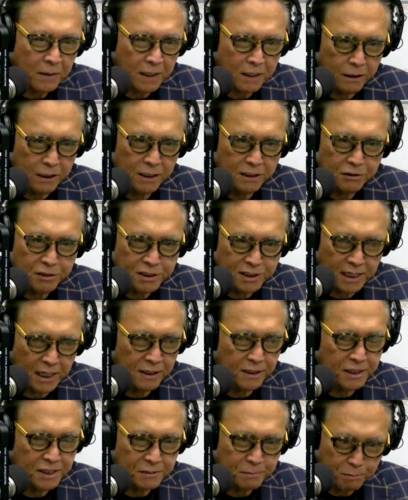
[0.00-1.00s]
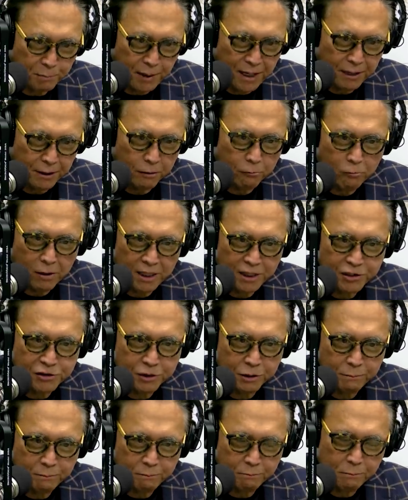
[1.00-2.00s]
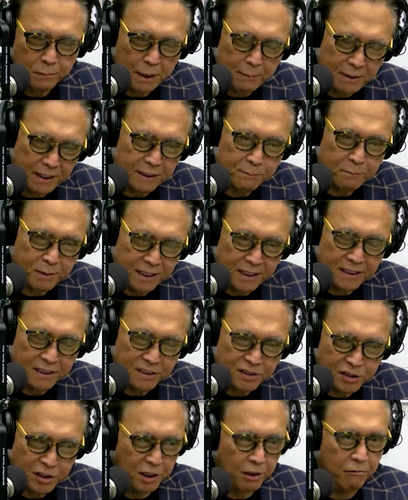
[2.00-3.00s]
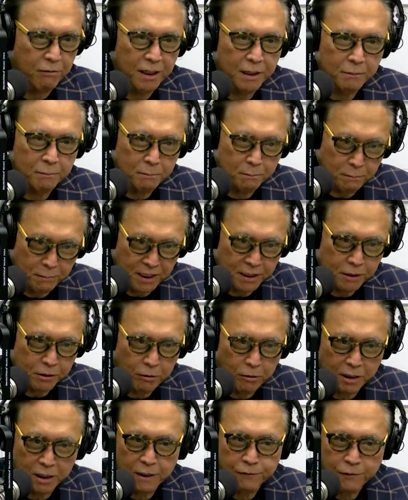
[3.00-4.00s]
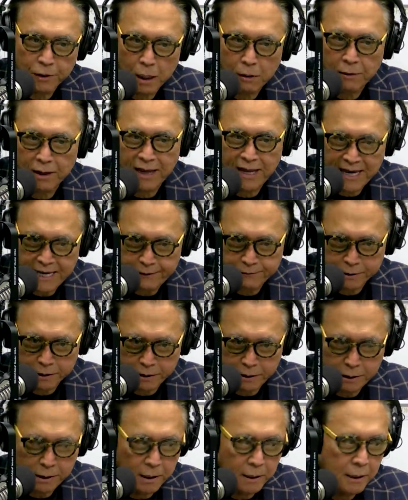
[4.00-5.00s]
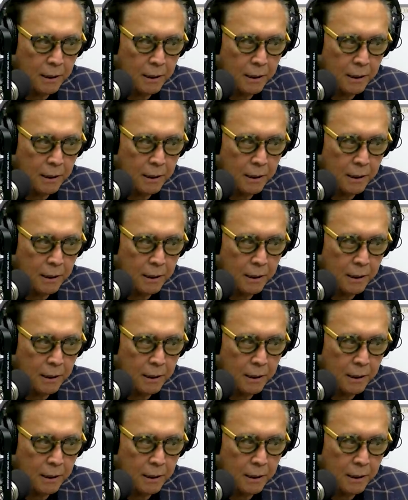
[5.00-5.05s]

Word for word: You'll understand this better, why you should maybe be considering Bitcoin if you already haven't.